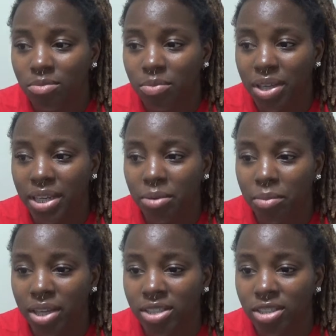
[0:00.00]
being a
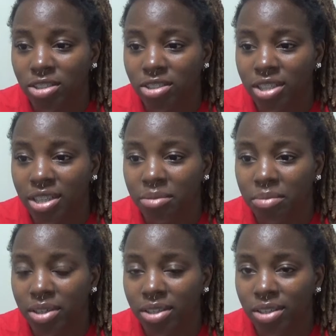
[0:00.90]
messenger can
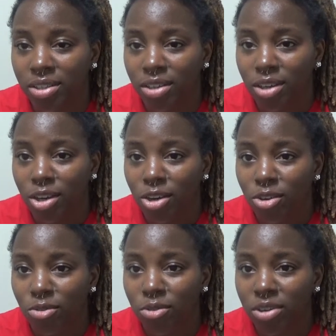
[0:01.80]
be
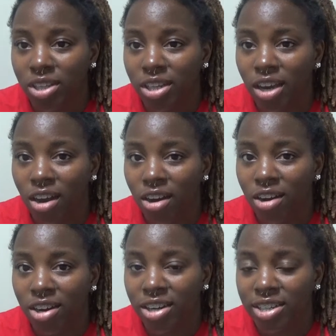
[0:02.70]
really
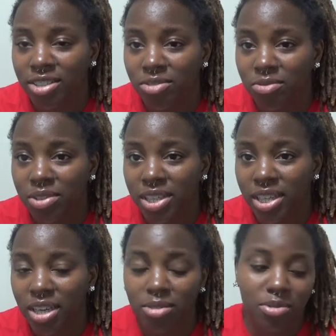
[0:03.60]
hard when it
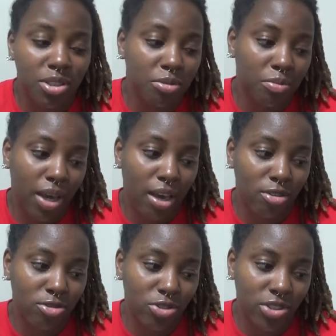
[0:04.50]
comes to
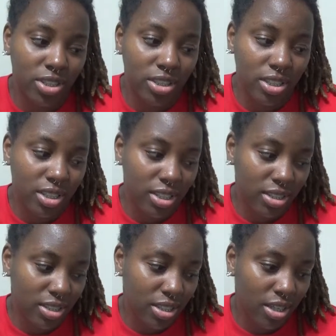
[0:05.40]
boundaries
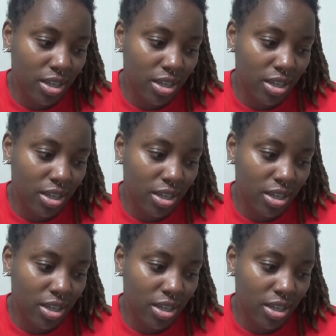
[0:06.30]
because